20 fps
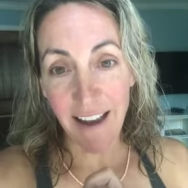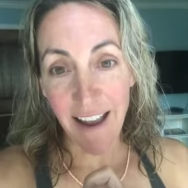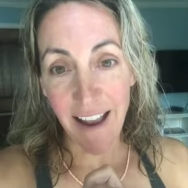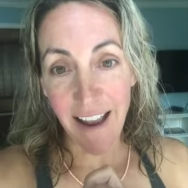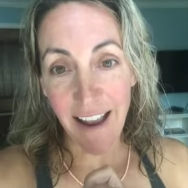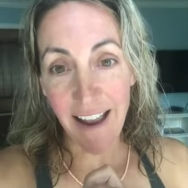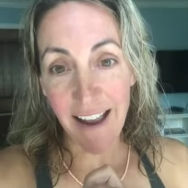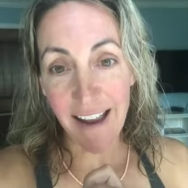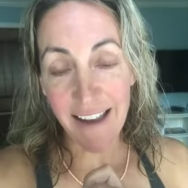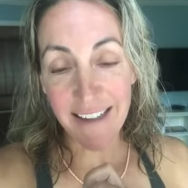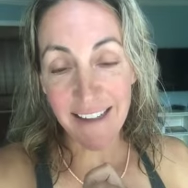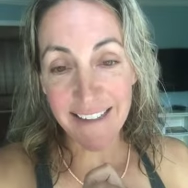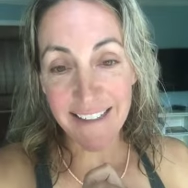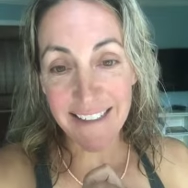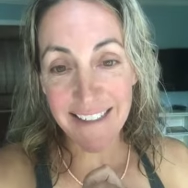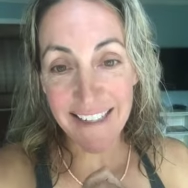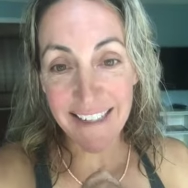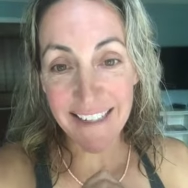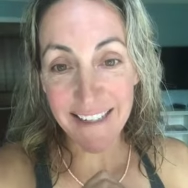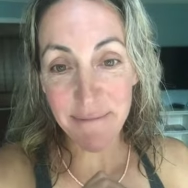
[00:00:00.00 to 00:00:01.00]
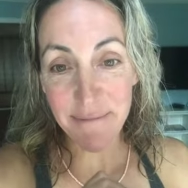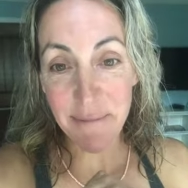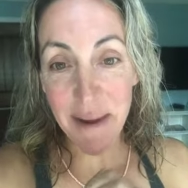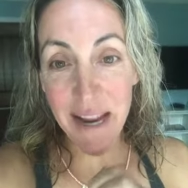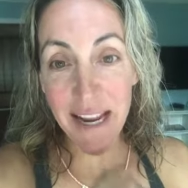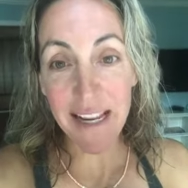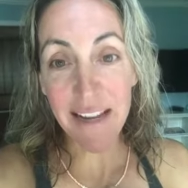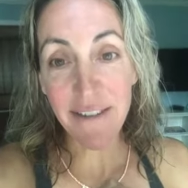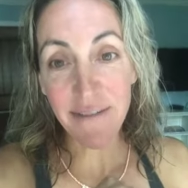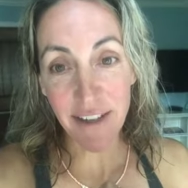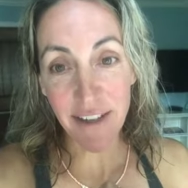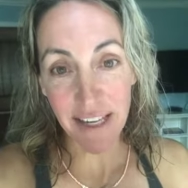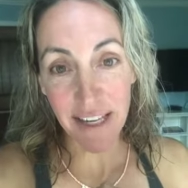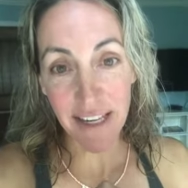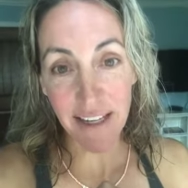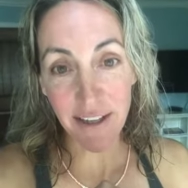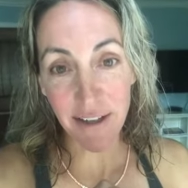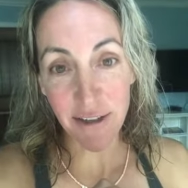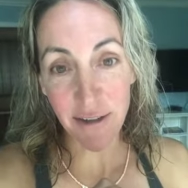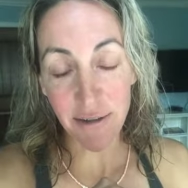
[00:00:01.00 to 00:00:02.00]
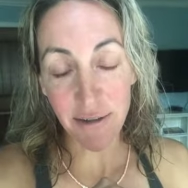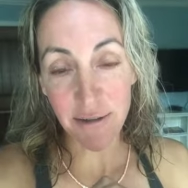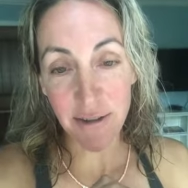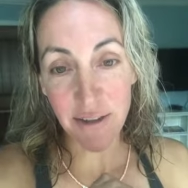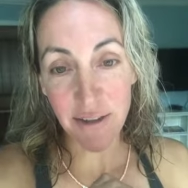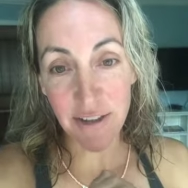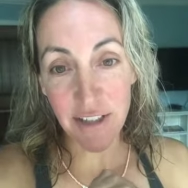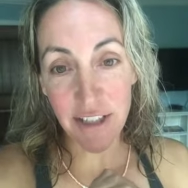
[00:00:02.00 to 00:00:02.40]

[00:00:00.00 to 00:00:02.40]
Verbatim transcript: And it may even get you